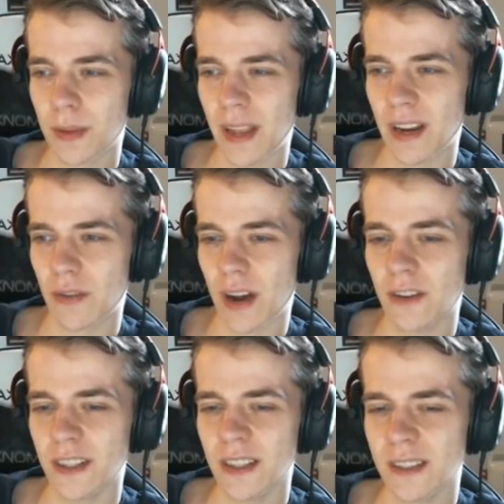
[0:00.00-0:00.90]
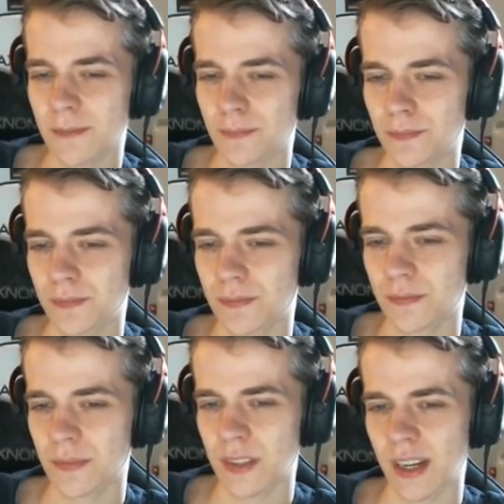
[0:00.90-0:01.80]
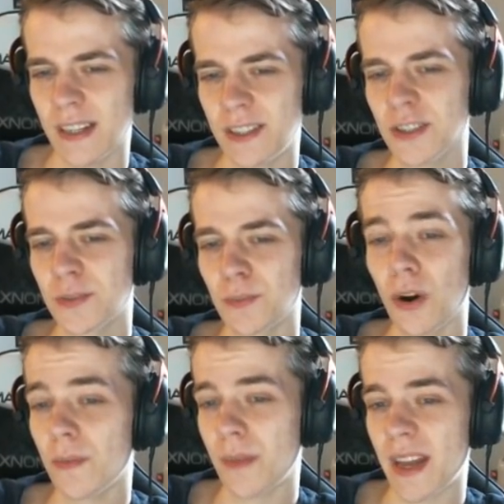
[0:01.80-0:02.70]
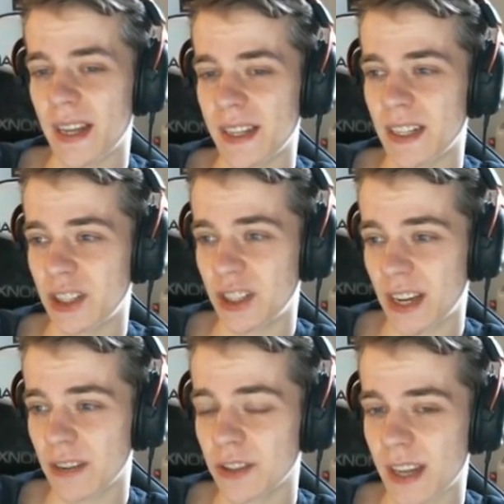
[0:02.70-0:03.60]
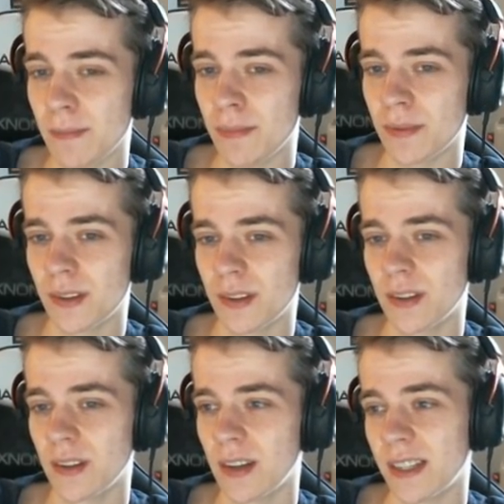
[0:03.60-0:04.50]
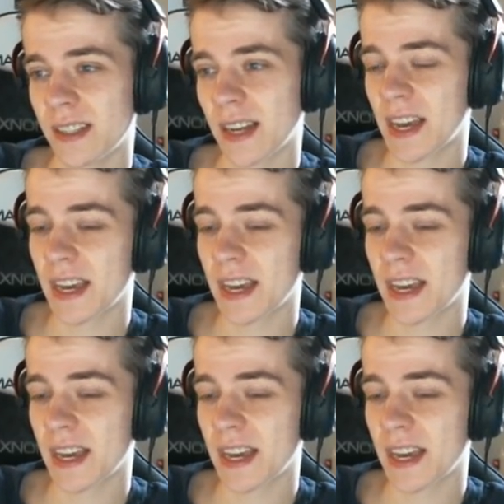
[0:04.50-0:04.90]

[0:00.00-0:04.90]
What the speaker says: playing around it. It's just more mana than a Shadow Step. It's like a